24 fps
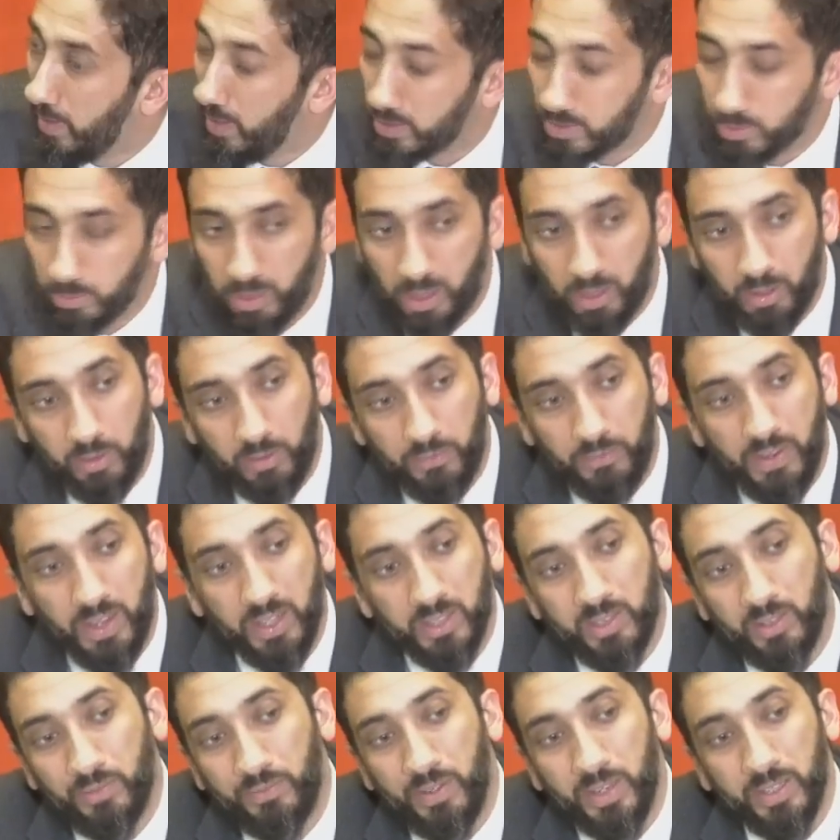As a matter of
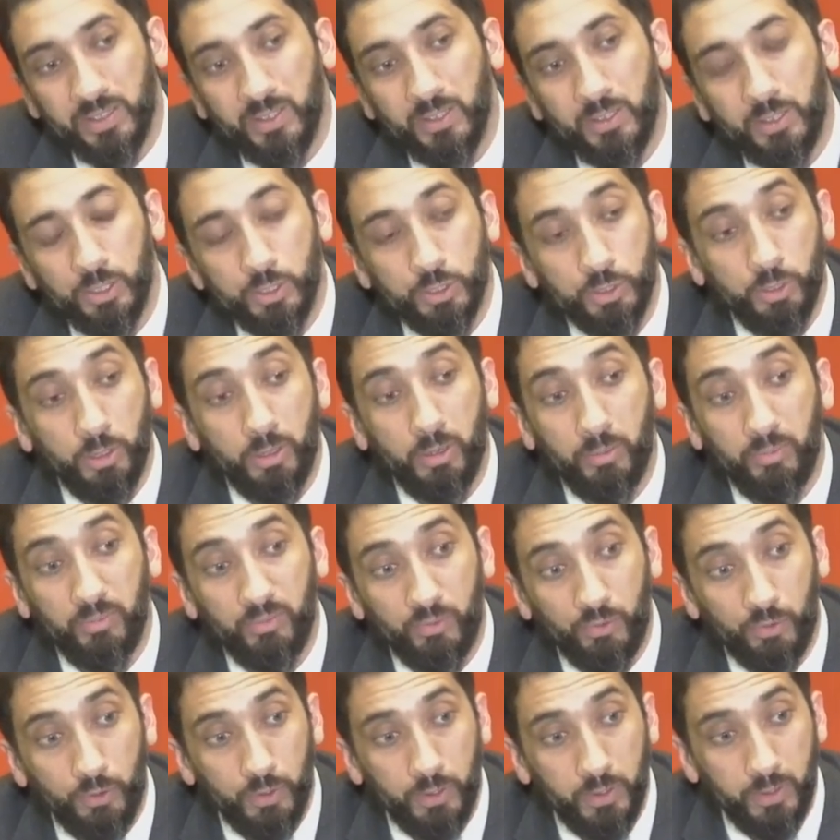fact, the fact that they stood up
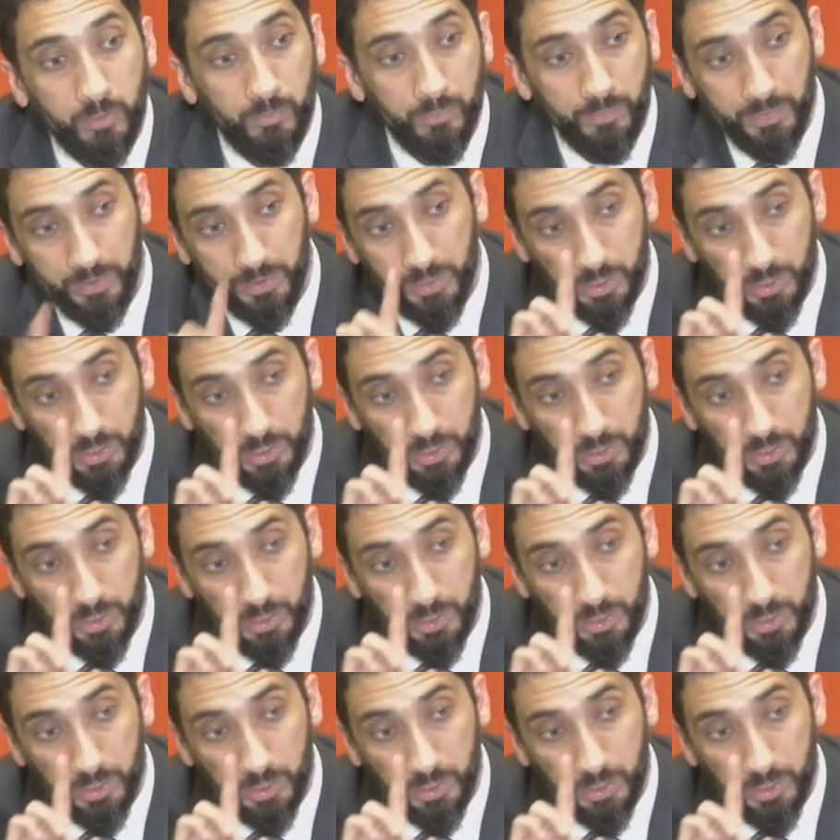for